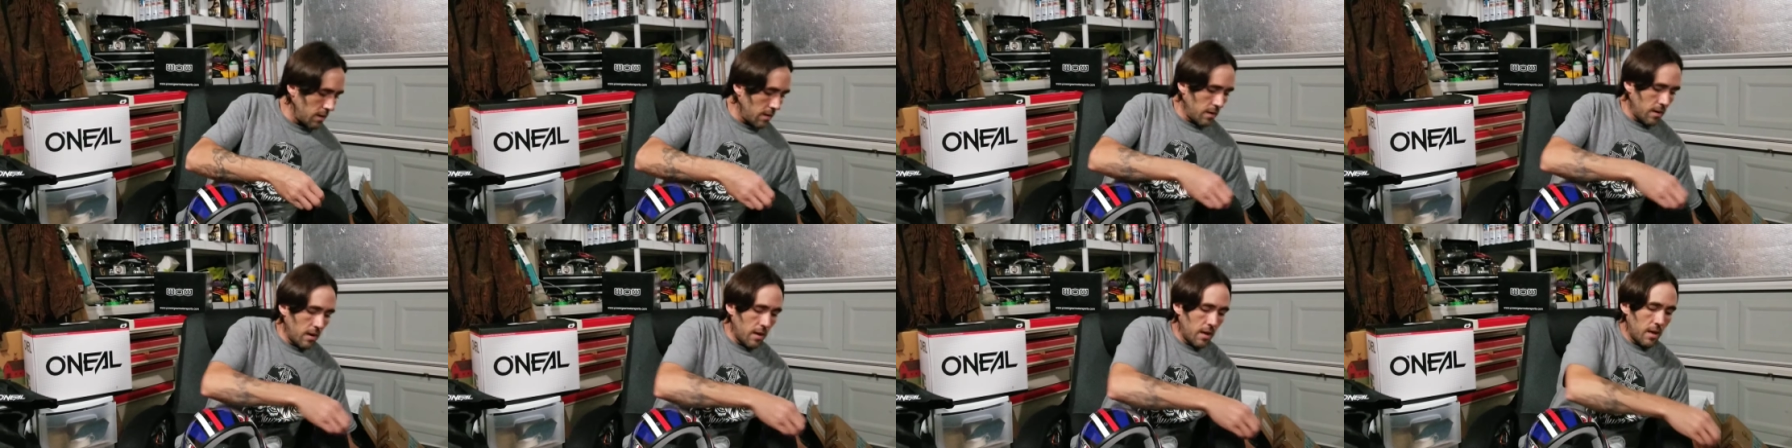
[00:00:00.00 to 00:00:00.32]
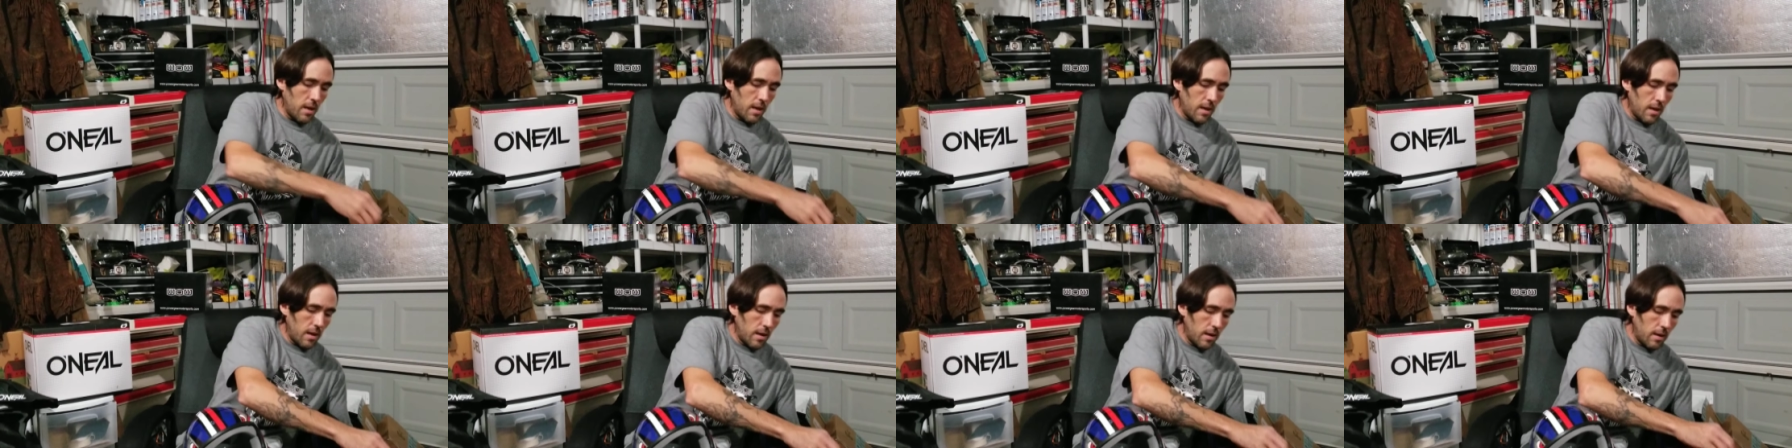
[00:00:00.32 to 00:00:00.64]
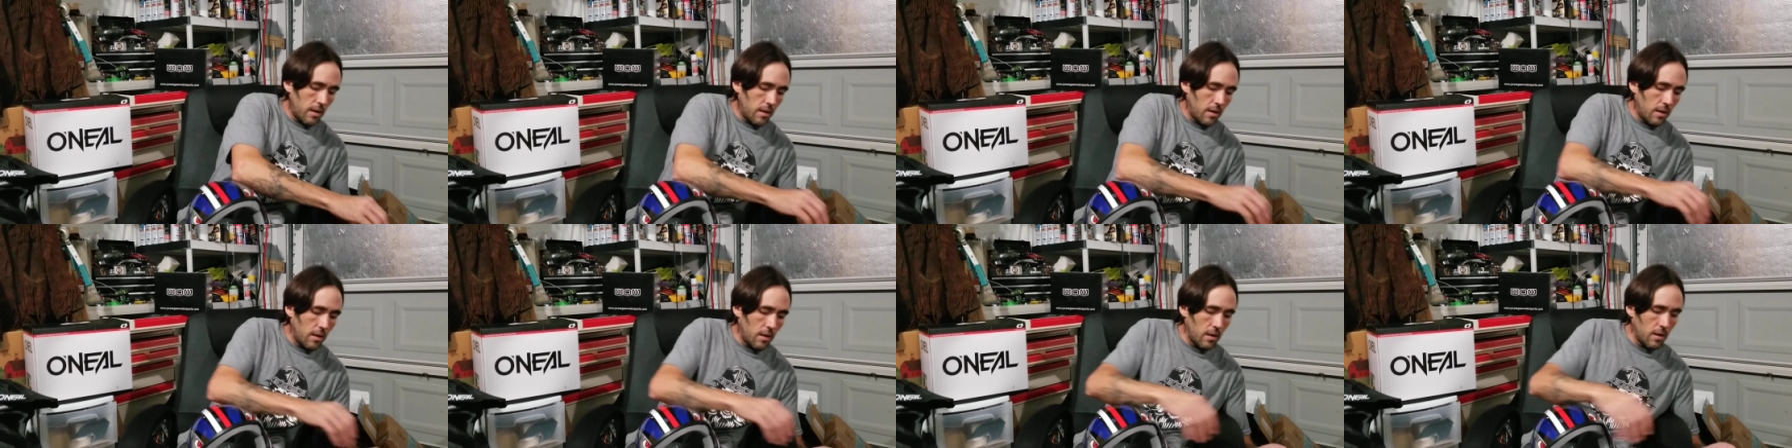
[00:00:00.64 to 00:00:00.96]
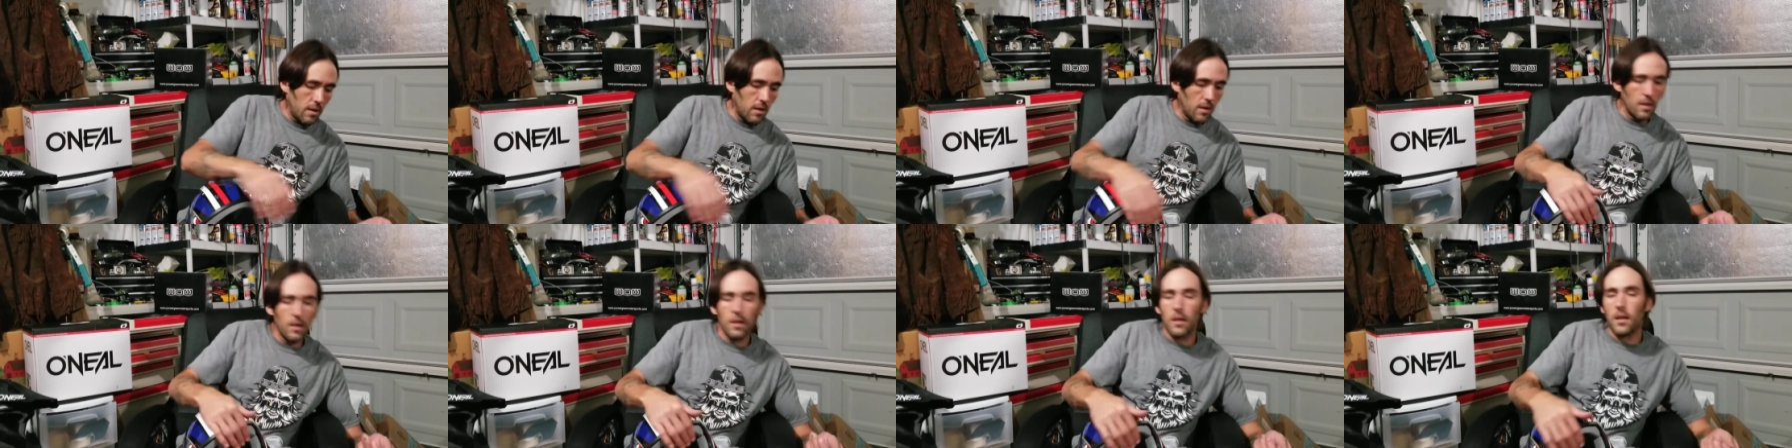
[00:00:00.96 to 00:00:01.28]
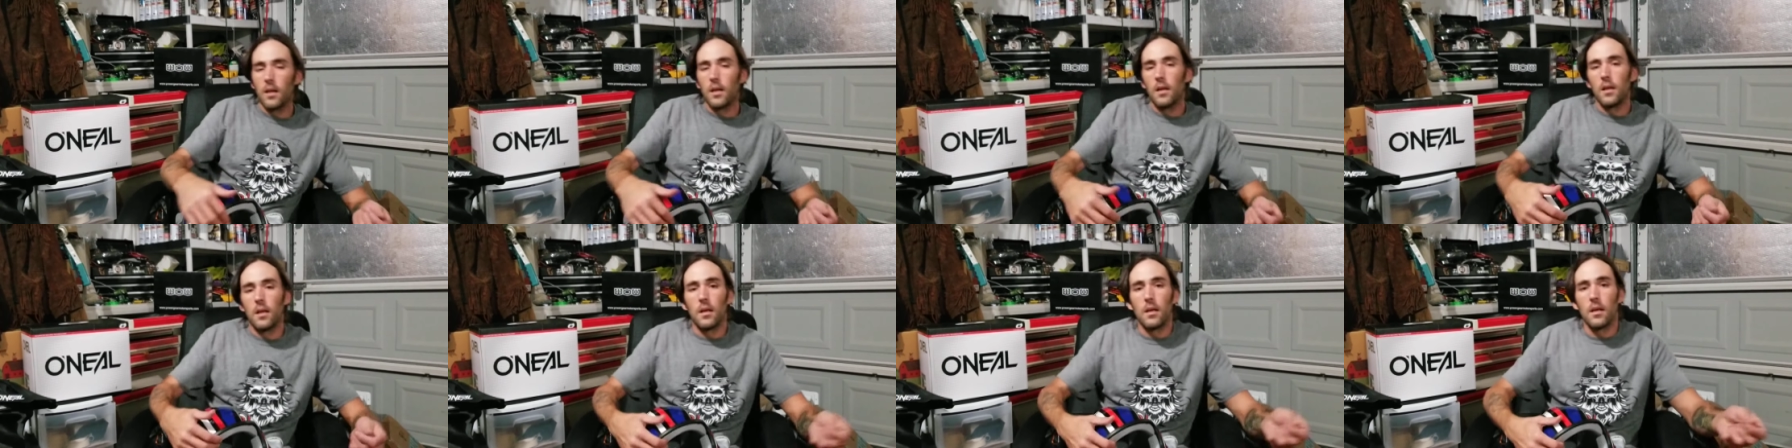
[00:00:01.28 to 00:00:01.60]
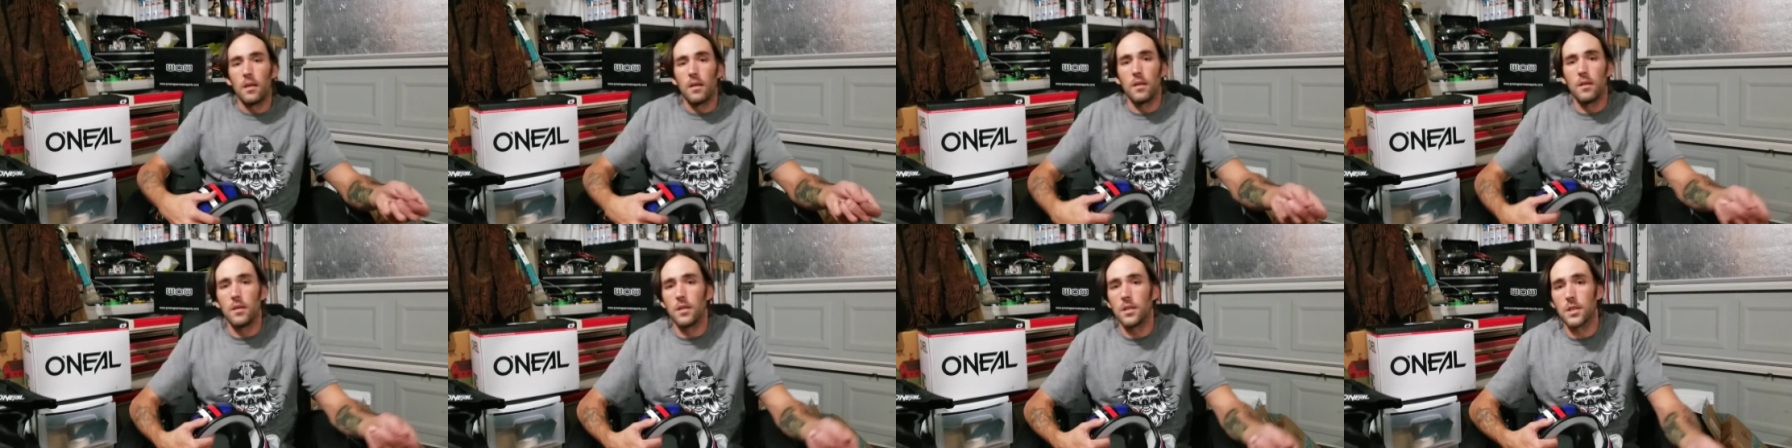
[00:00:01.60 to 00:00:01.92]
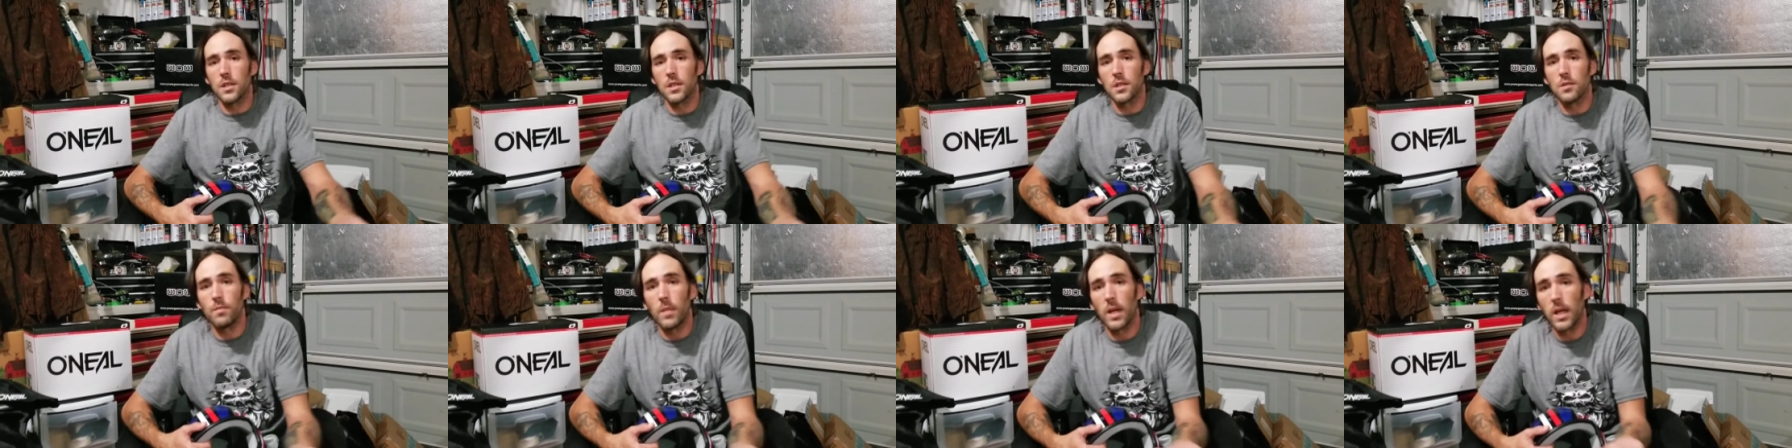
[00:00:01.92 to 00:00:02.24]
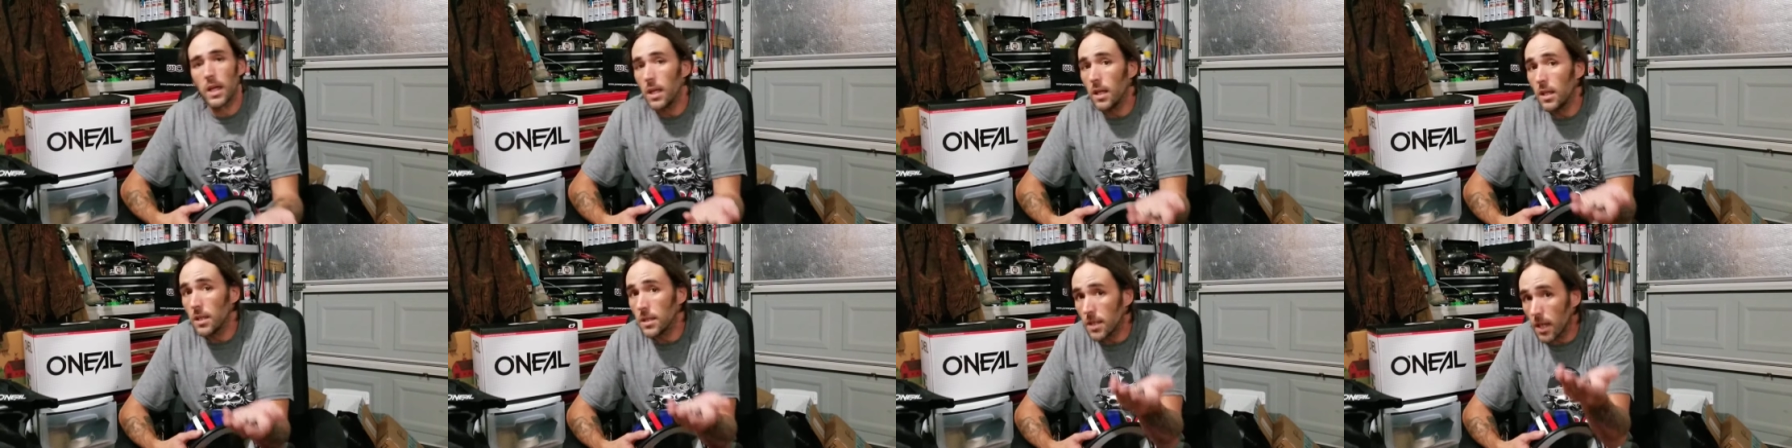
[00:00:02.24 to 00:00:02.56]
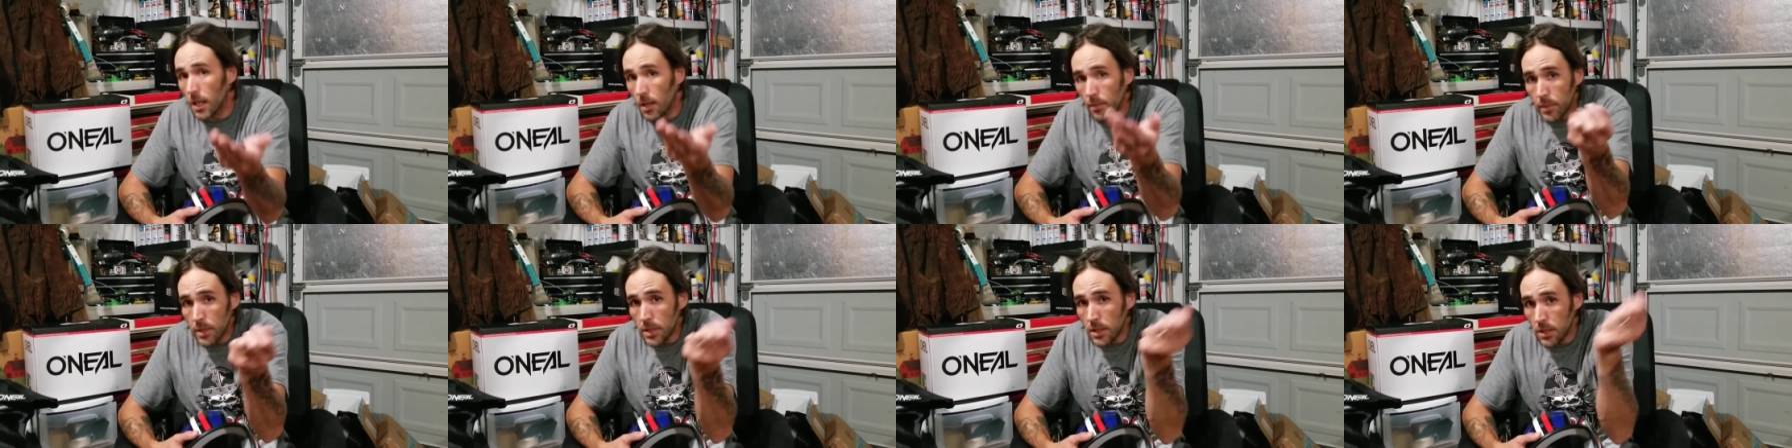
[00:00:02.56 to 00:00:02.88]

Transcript: and this is my kid's helmet,